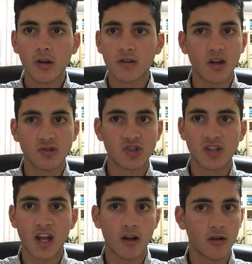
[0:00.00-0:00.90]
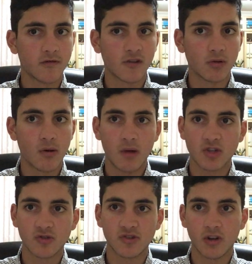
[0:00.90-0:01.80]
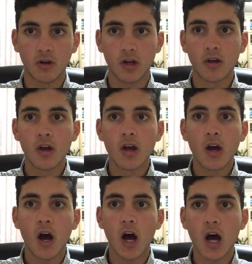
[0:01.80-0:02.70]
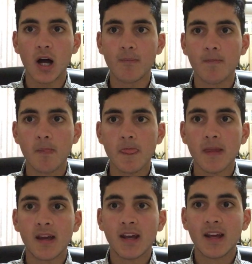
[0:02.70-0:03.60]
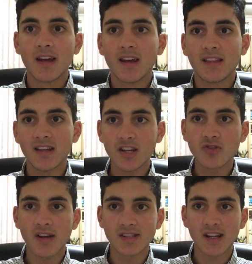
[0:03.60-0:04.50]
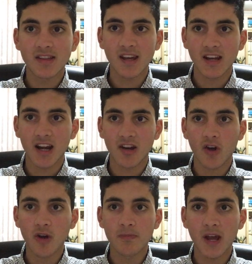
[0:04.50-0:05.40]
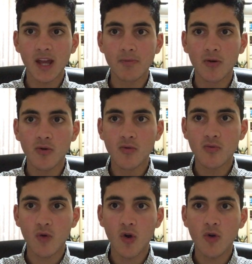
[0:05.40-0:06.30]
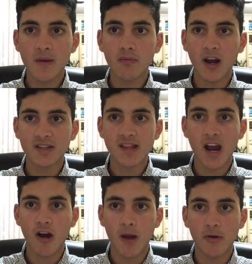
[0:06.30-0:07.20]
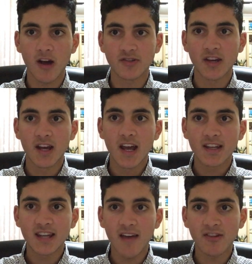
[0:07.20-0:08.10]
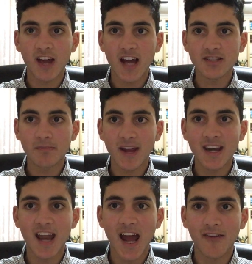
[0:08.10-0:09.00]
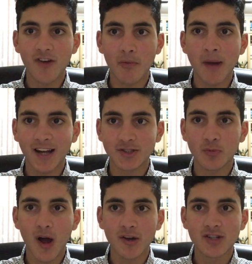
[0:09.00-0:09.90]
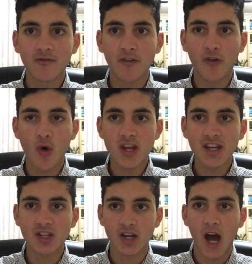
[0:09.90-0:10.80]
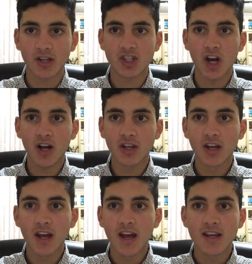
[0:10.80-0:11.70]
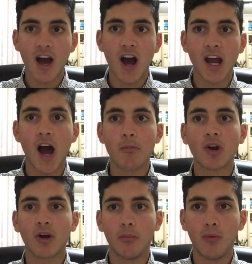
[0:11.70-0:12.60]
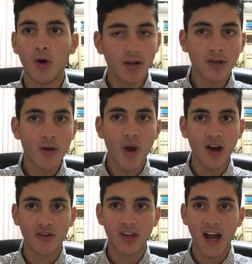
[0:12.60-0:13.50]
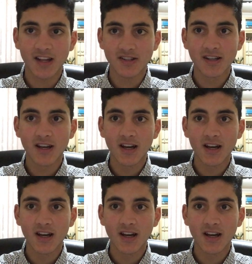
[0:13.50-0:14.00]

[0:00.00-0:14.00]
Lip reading: Not just to get a free-to-air match on Sunday. The interesting thing, and I know people will be raising their eyebrows, Kevin, there hasn't been an AFL match in Wellington for 4 years yet, nutchuck. Yeah, I'm completely aware of that.